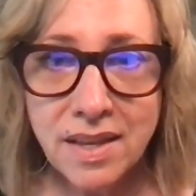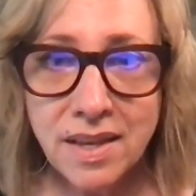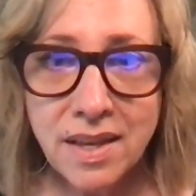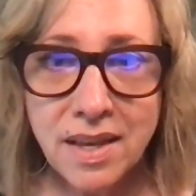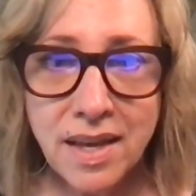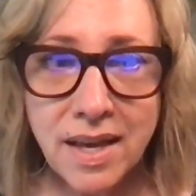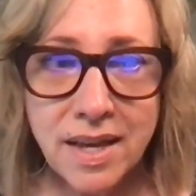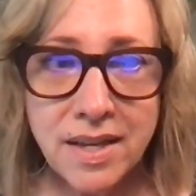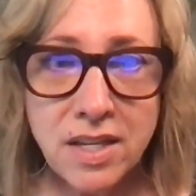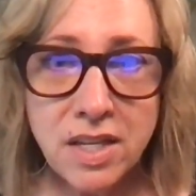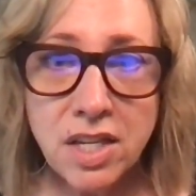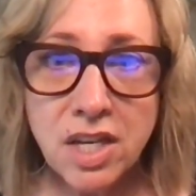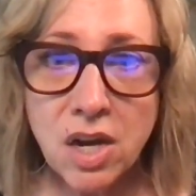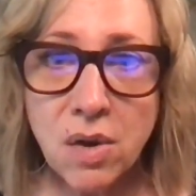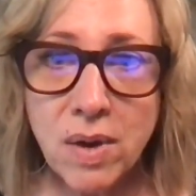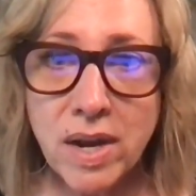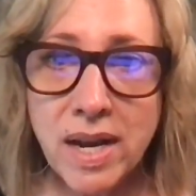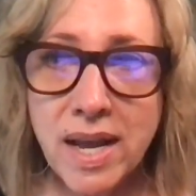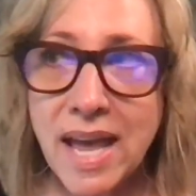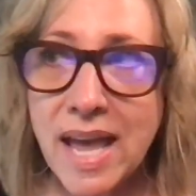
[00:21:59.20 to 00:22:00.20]

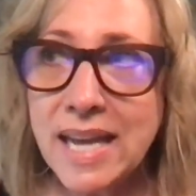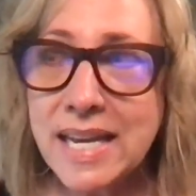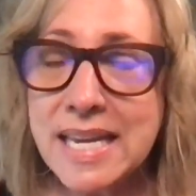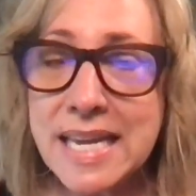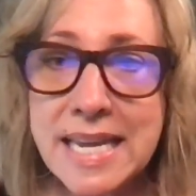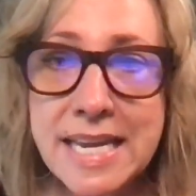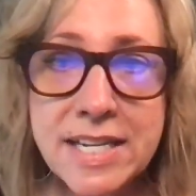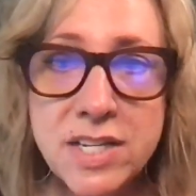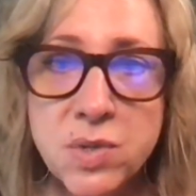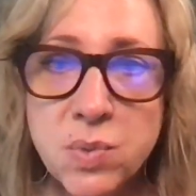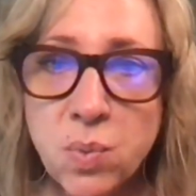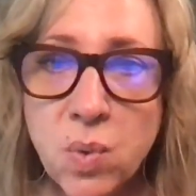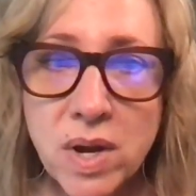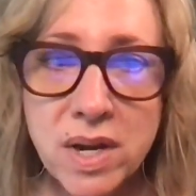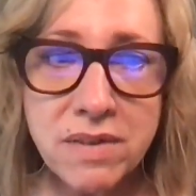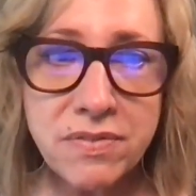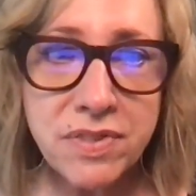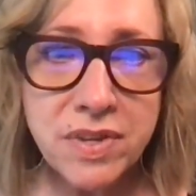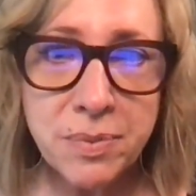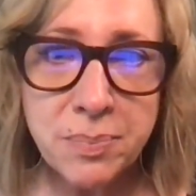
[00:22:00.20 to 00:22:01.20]
and each one
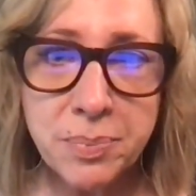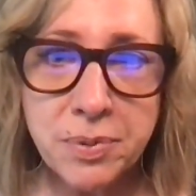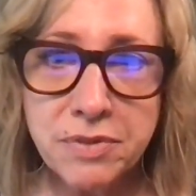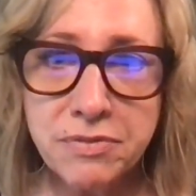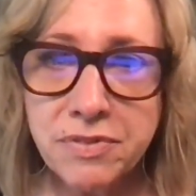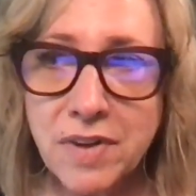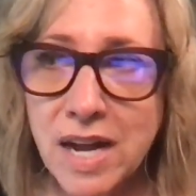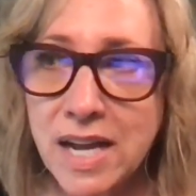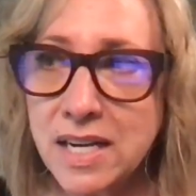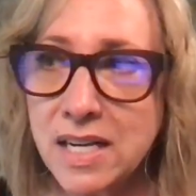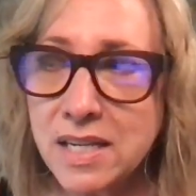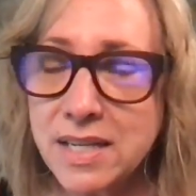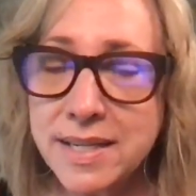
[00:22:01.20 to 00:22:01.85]
of them provided